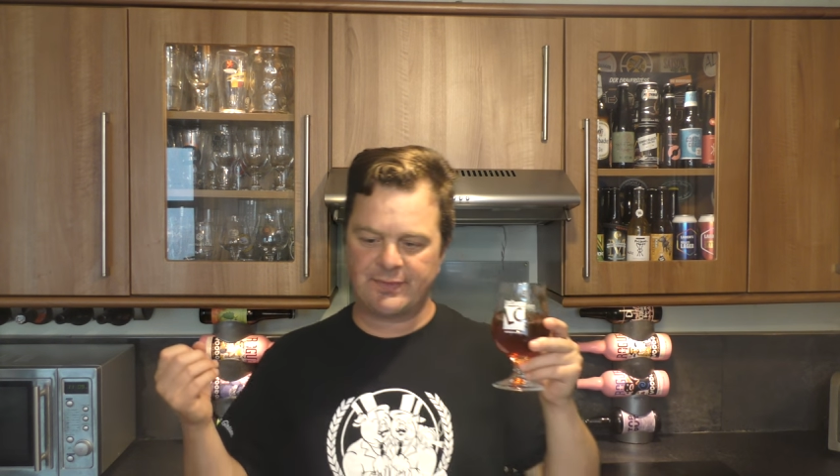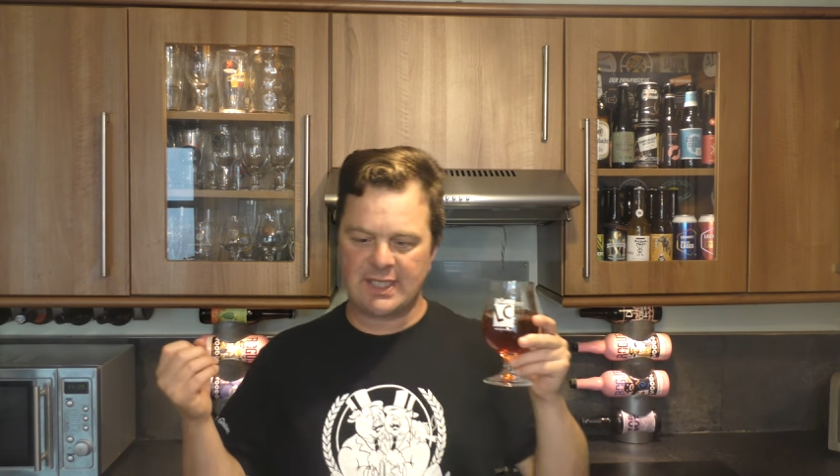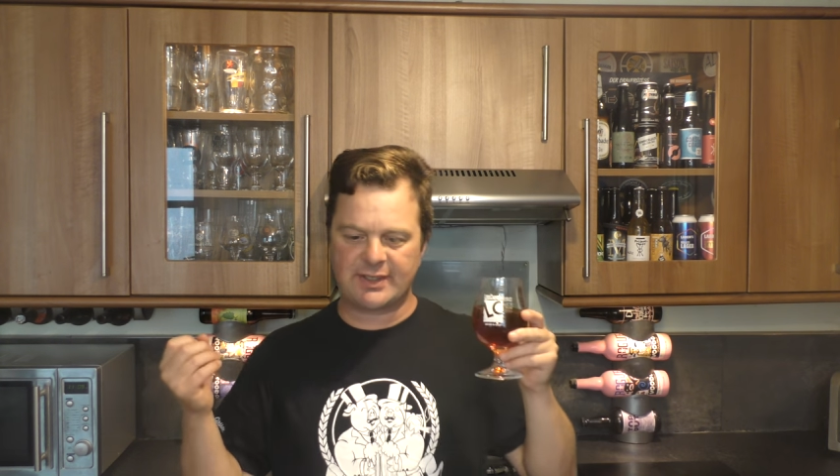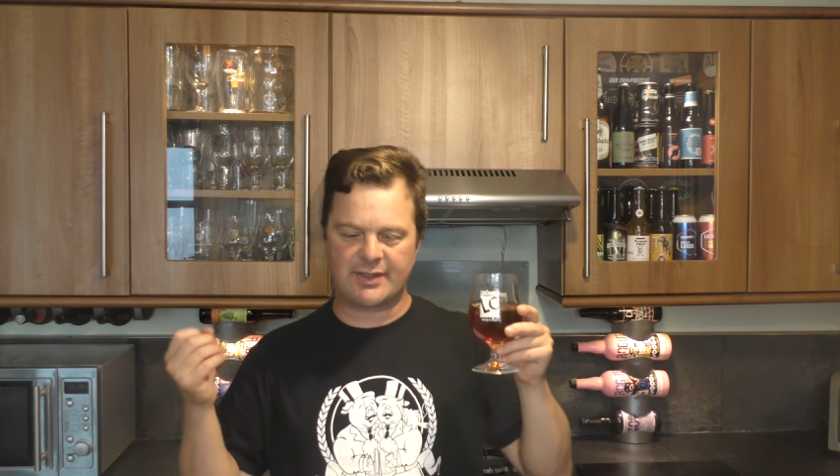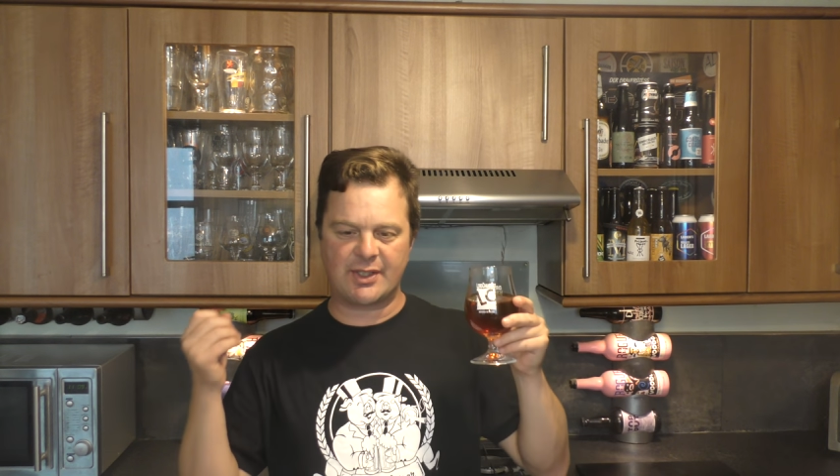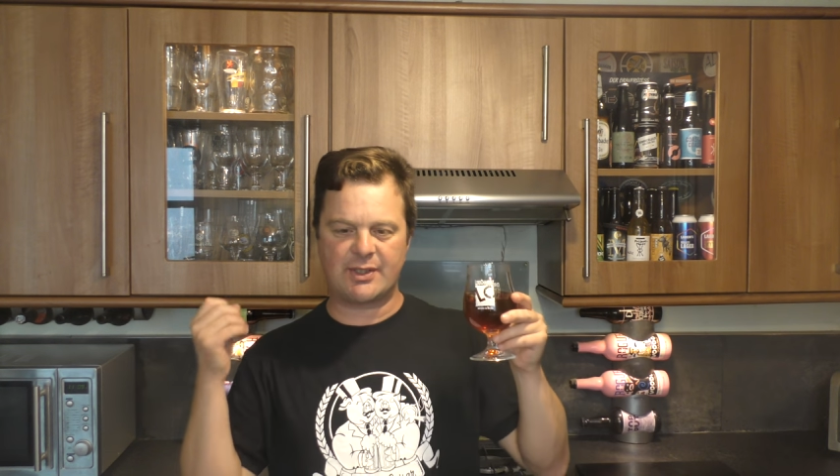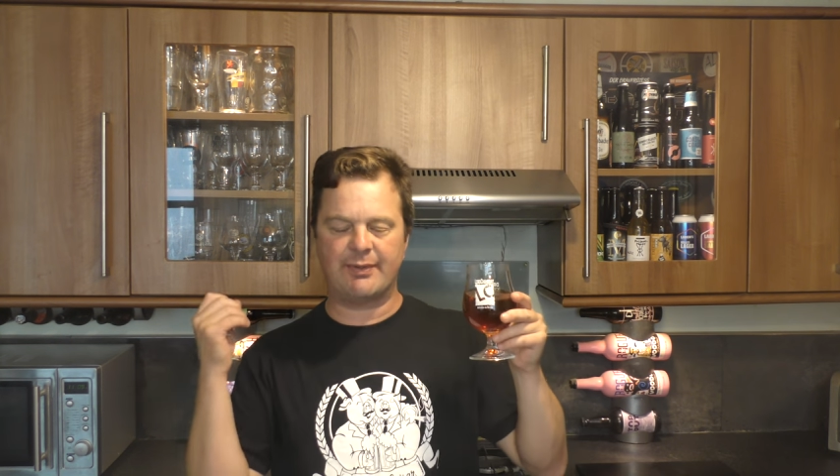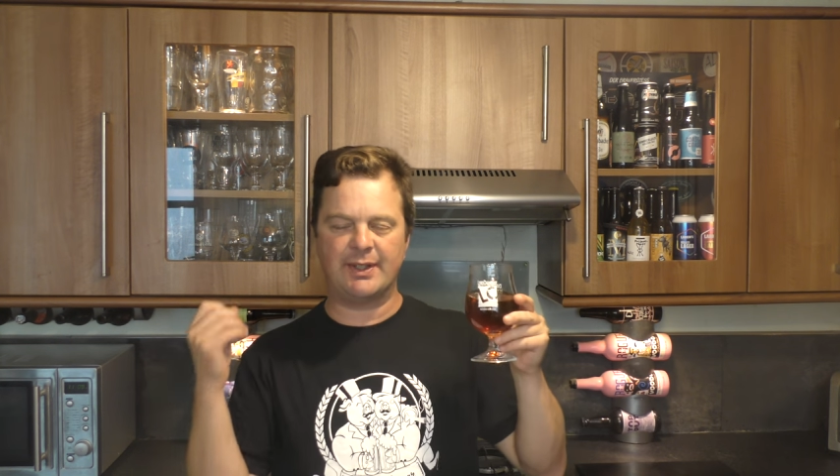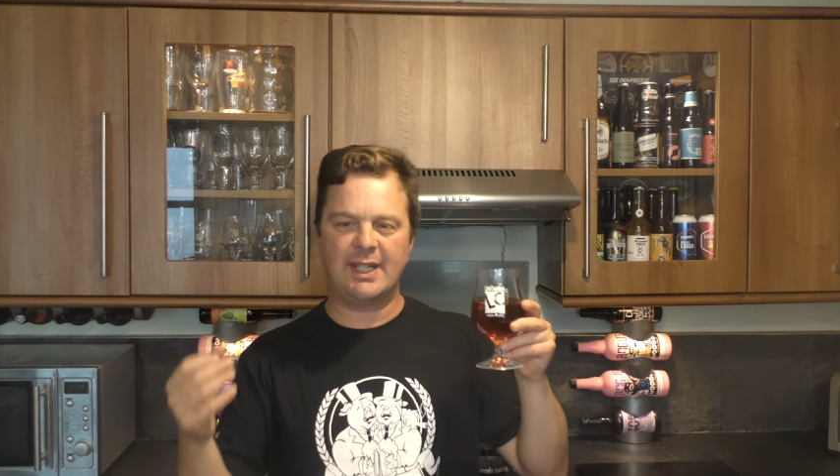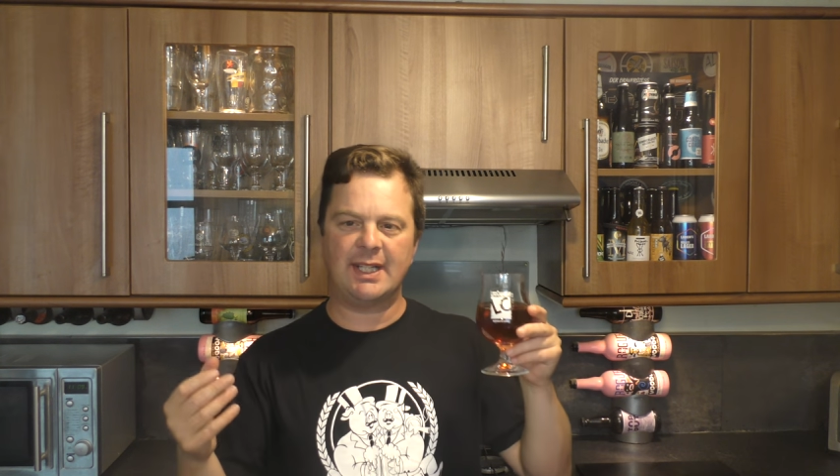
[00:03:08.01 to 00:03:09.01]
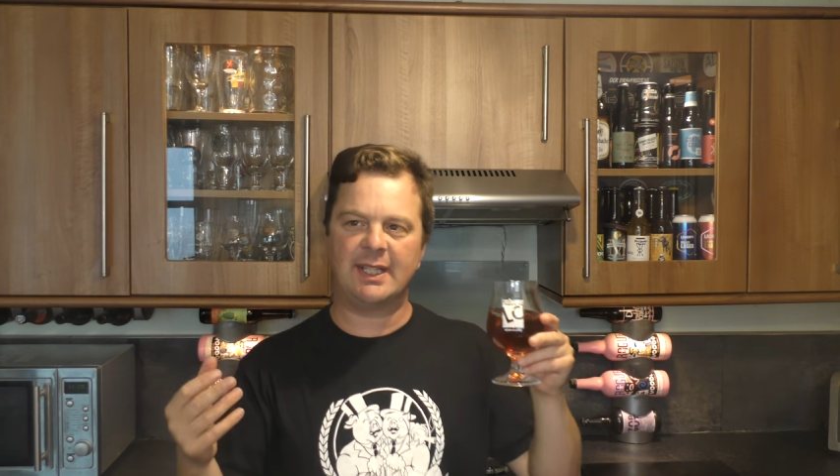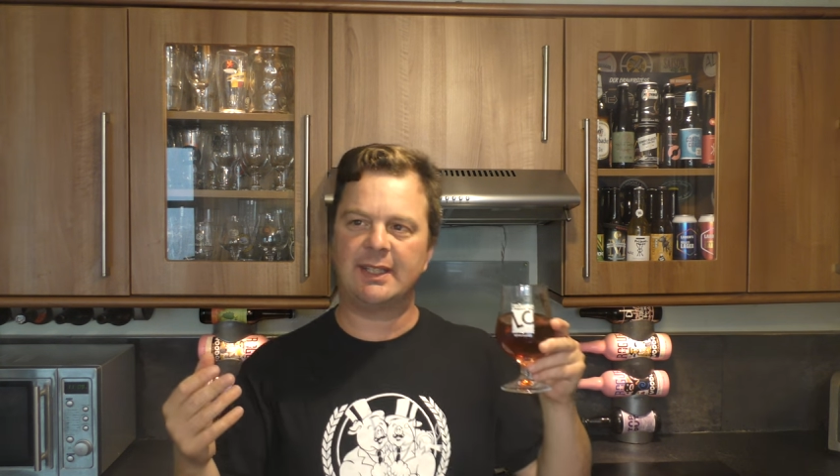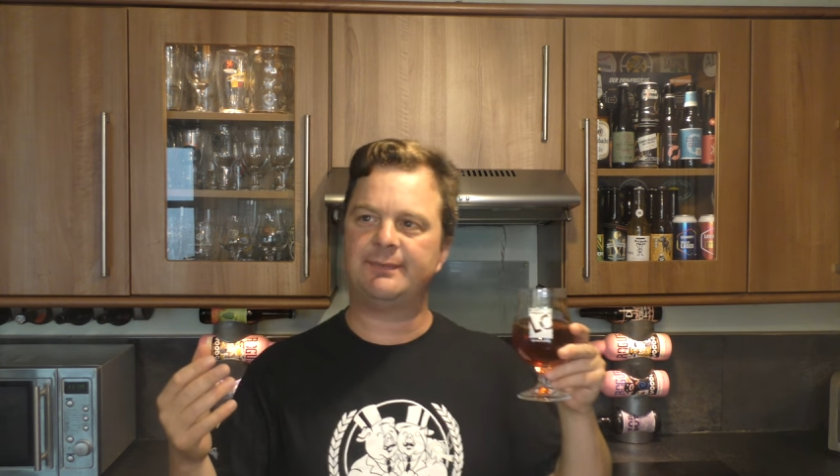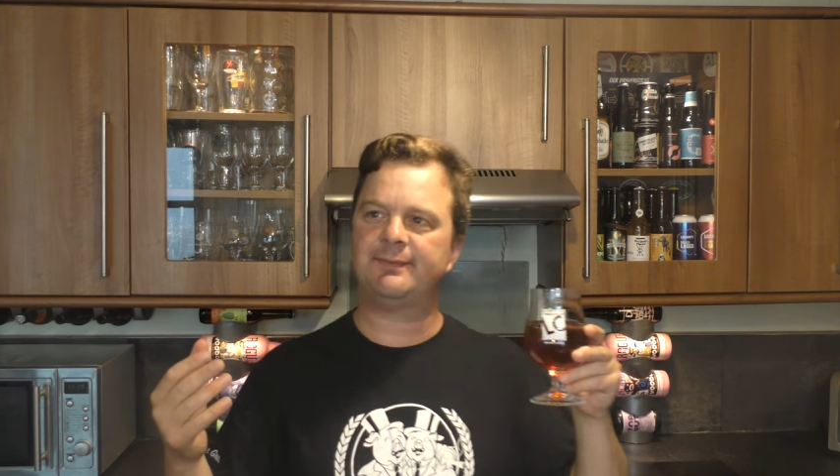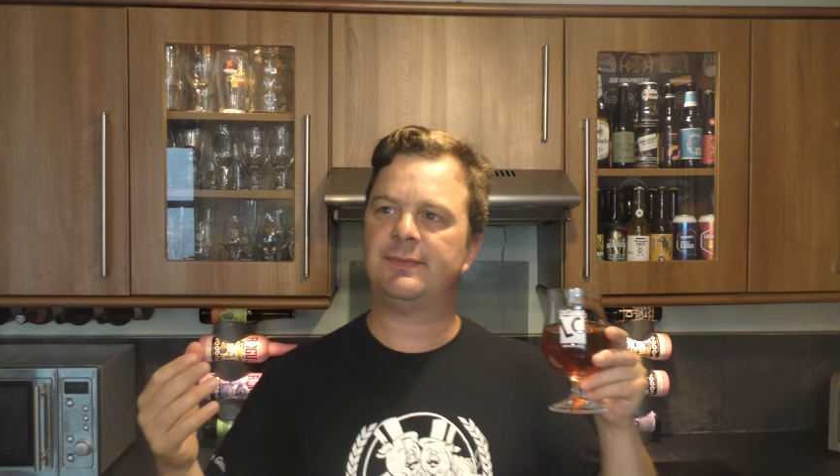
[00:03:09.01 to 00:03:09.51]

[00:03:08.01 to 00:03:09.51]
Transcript: there's a touch of vanilla,